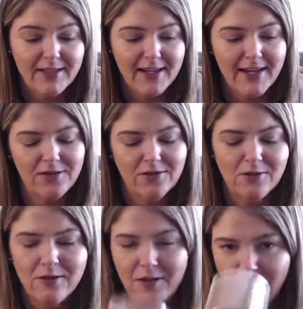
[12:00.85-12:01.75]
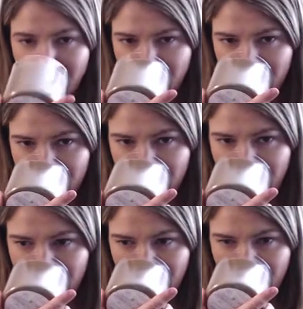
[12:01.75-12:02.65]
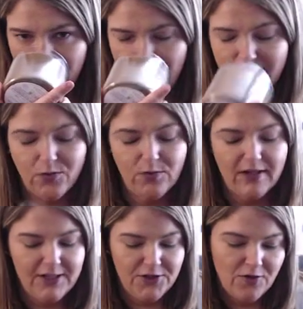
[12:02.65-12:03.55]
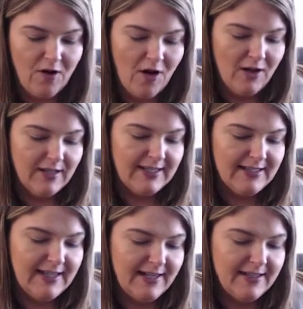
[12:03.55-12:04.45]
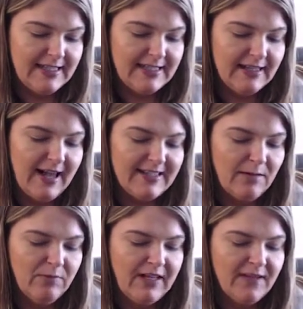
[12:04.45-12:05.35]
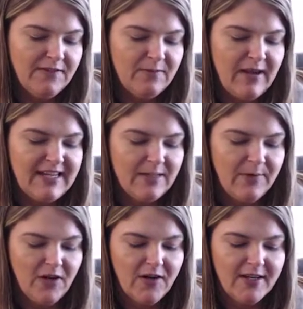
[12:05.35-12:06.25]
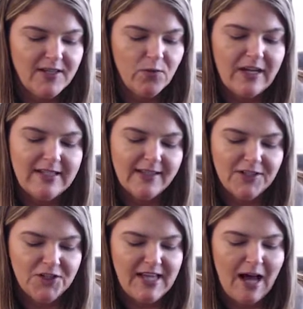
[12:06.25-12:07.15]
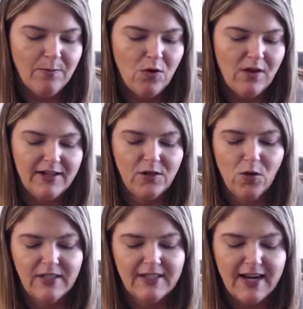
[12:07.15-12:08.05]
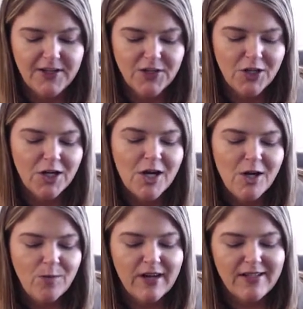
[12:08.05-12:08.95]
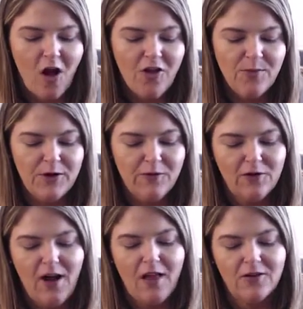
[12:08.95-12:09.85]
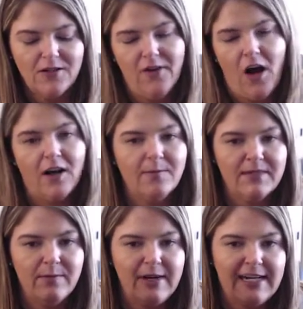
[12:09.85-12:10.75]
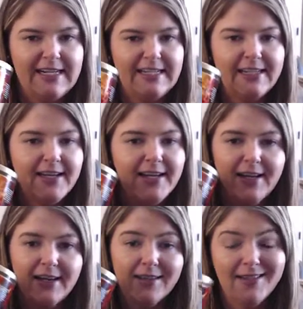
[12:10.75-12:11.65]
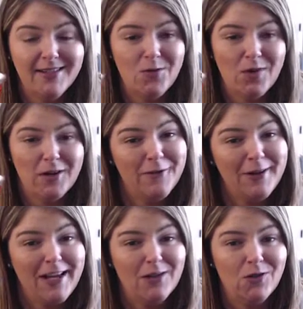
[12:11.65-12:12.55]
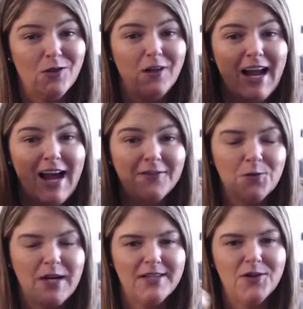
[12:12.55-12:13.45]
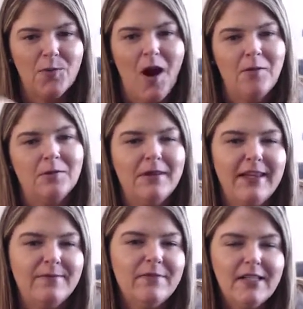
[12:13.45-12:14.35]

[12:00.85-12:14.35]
candle. It's really strong. It says this classic blend of spiced berries, red delicious apple, and golden nectar brings all the beautiful colors of autumn to mind. This is a wonderful candle. I have to wait until probably